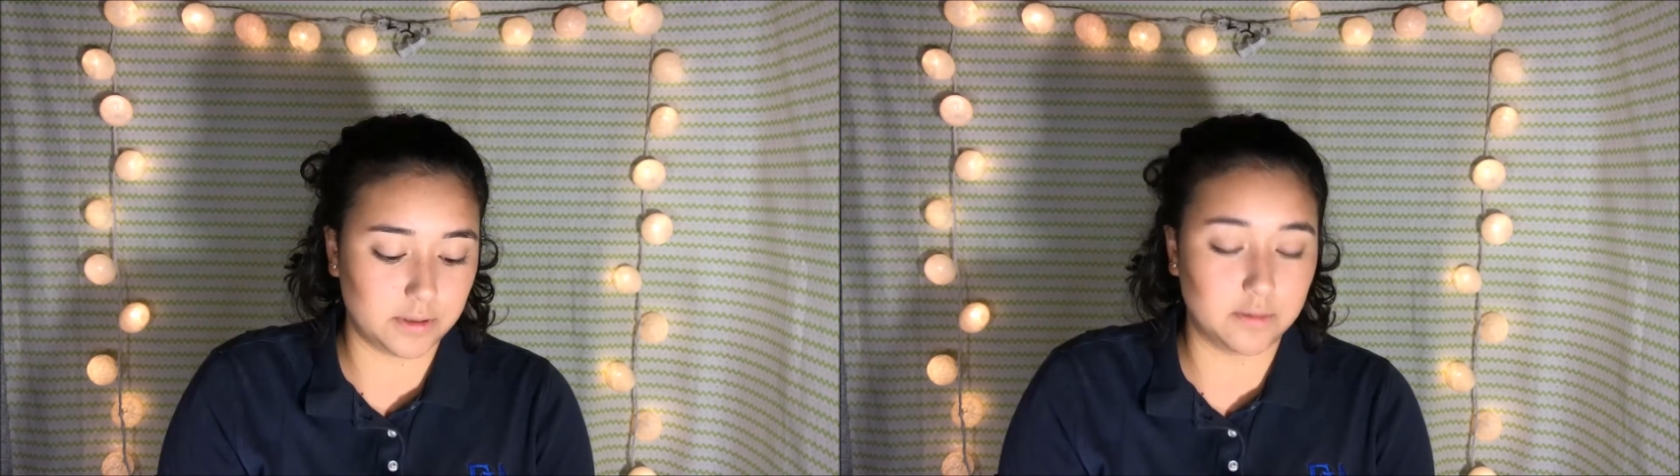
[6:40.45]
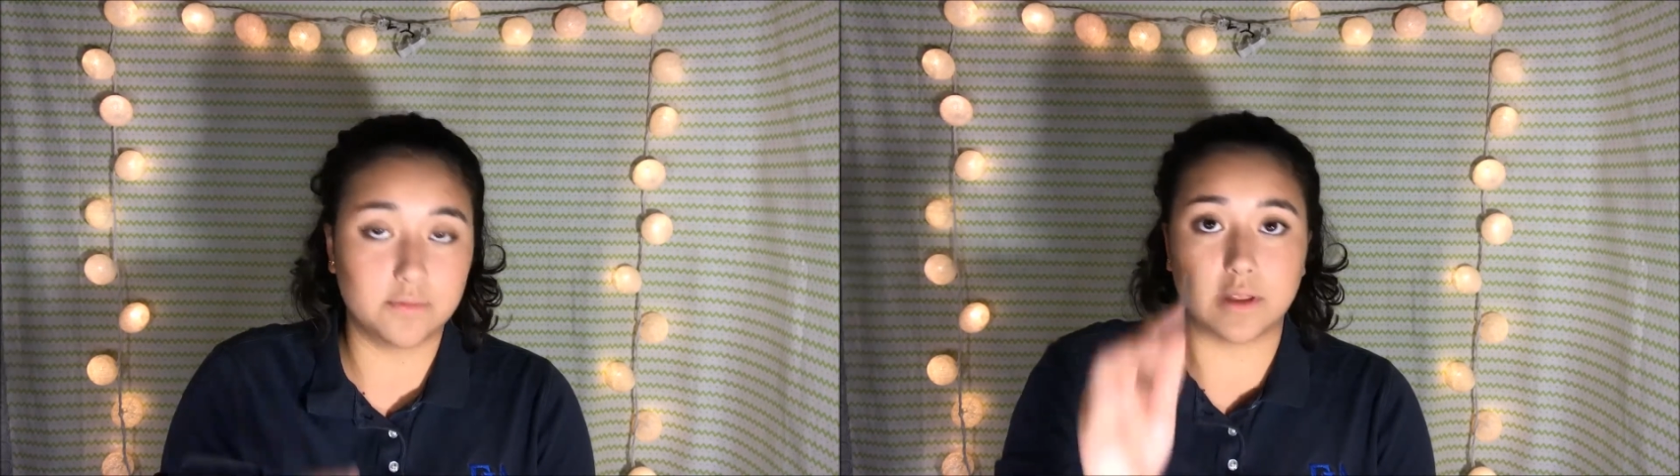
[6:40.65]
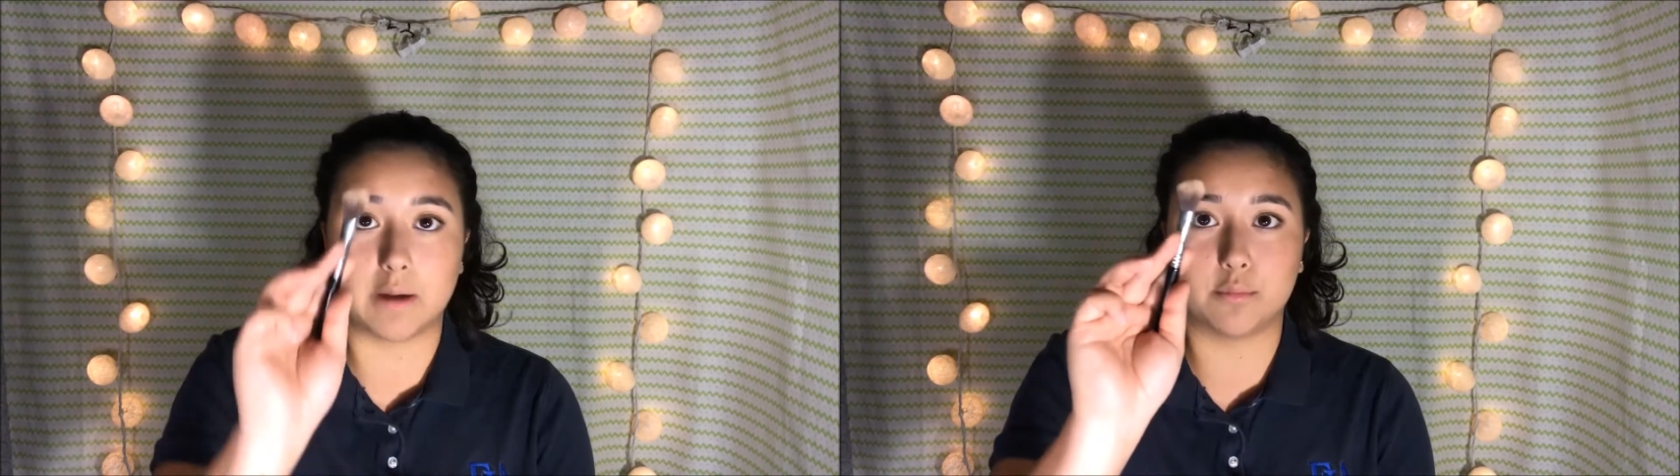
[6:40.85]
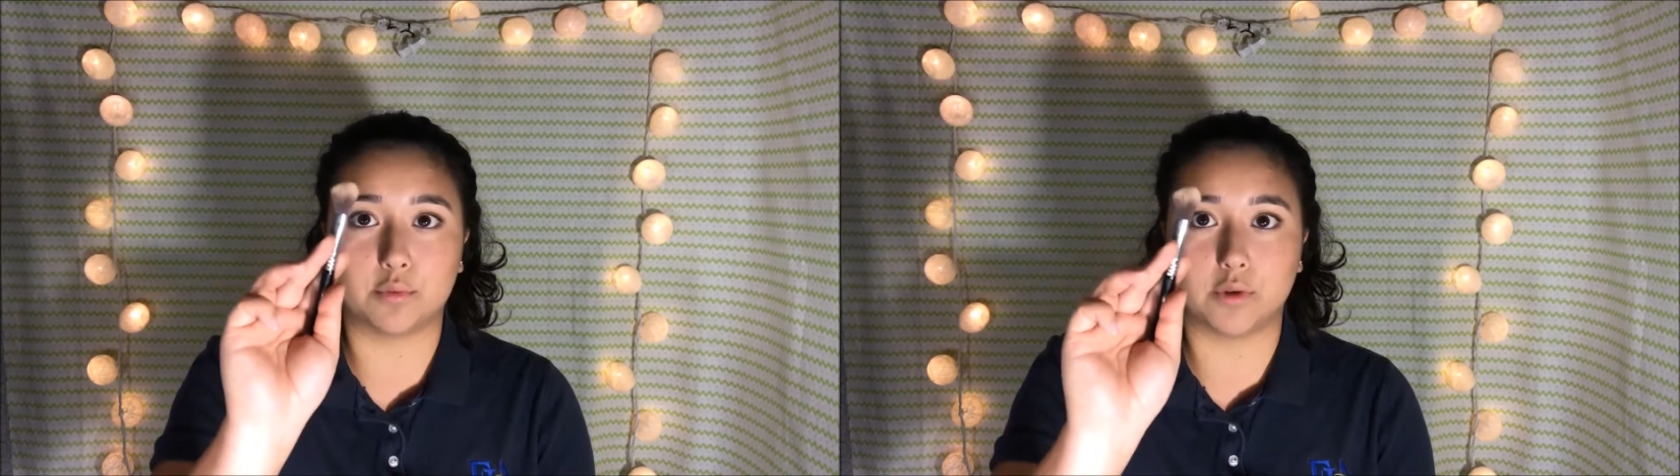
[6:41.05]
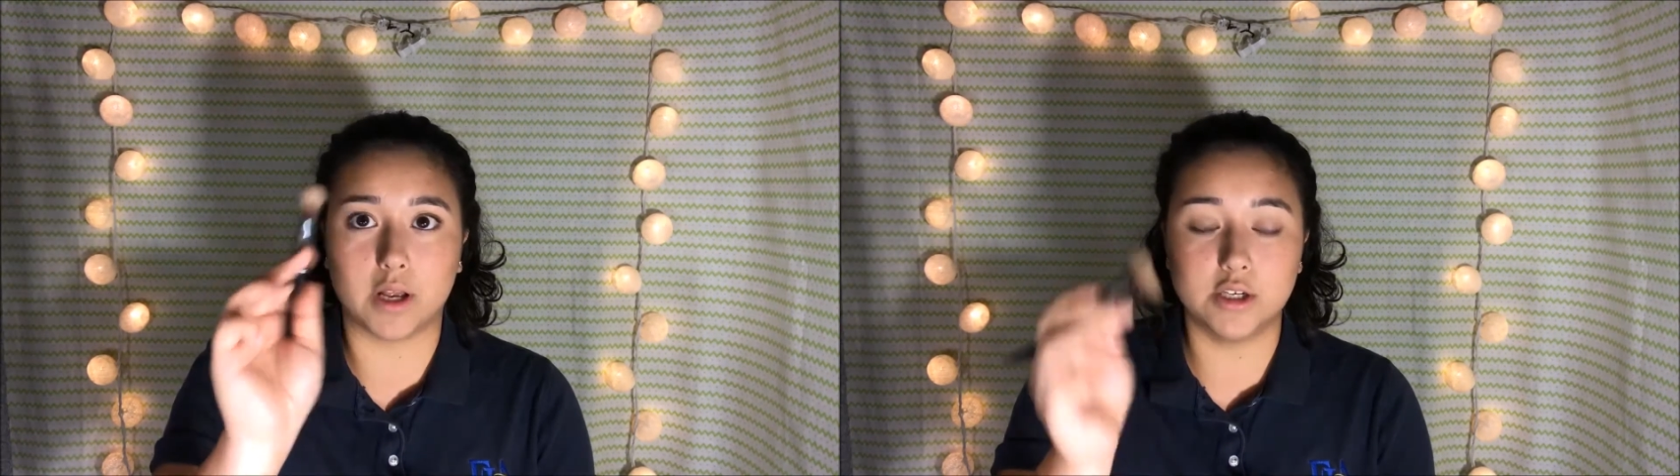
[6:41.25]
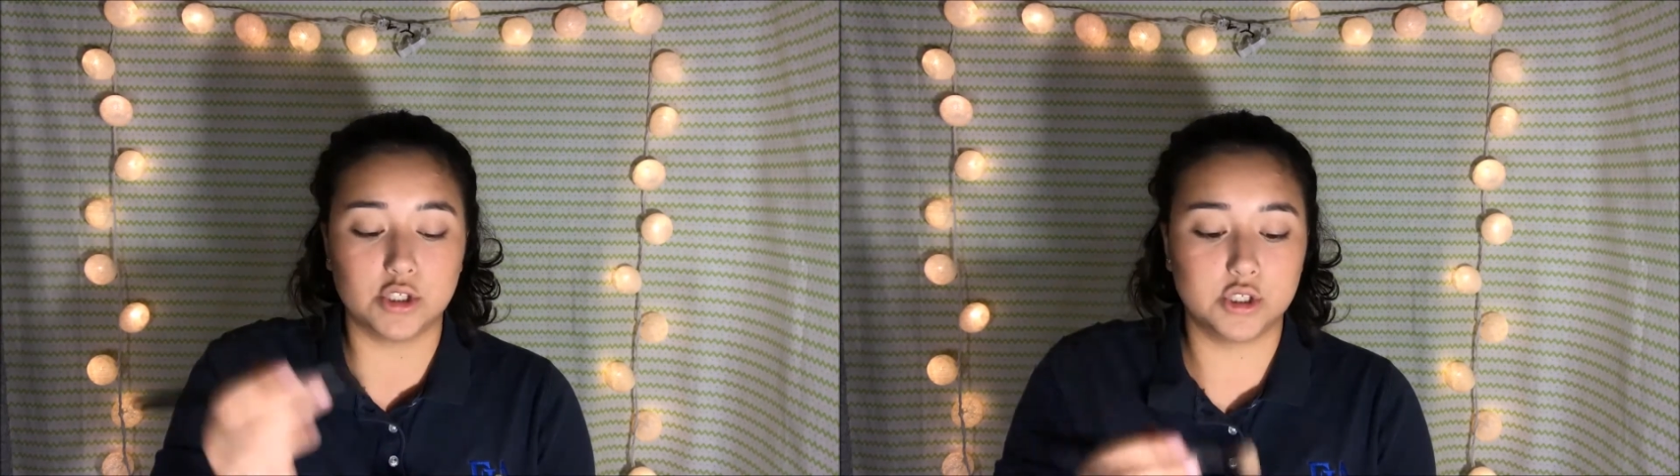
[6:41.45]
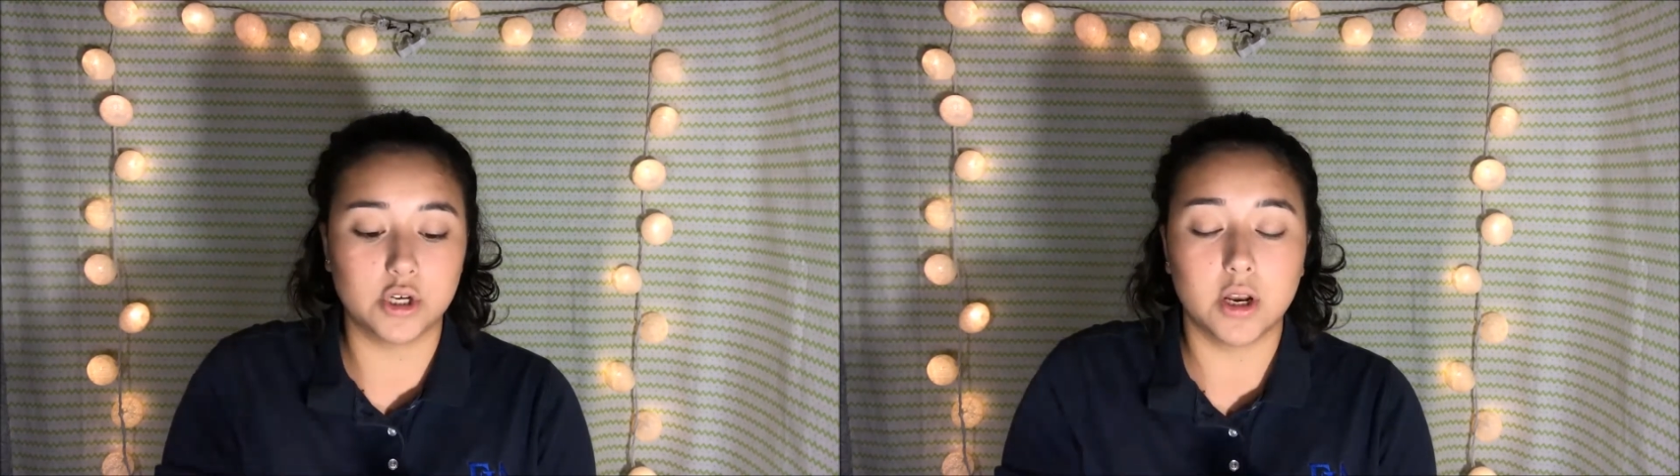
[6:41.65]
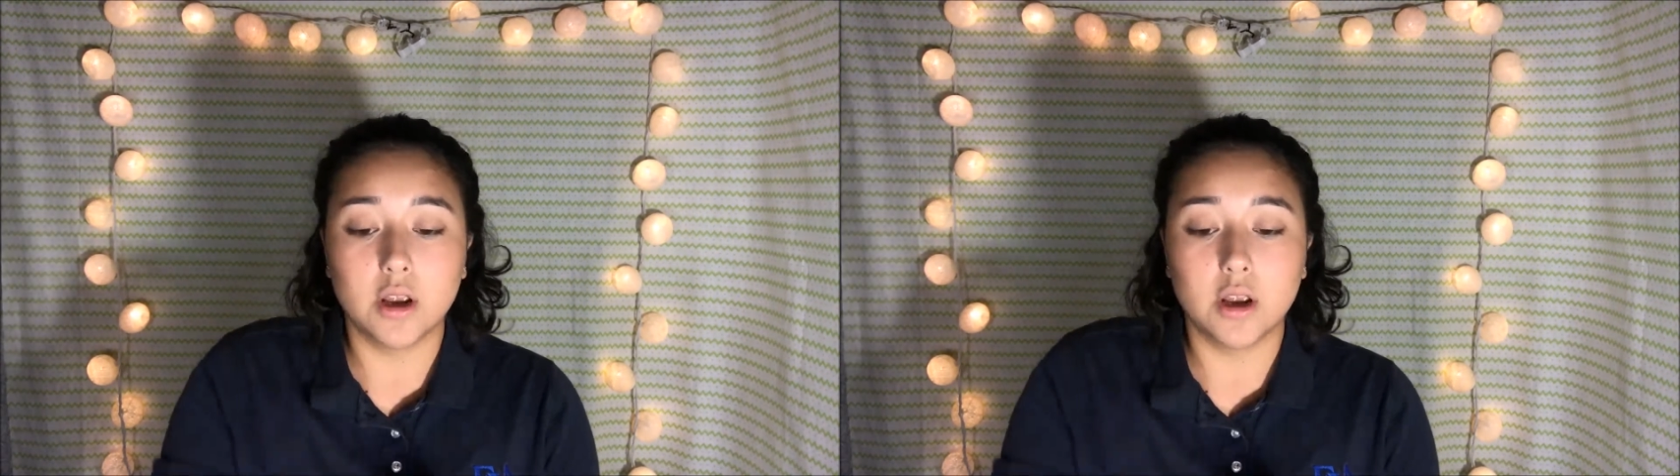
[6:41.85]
of that brush,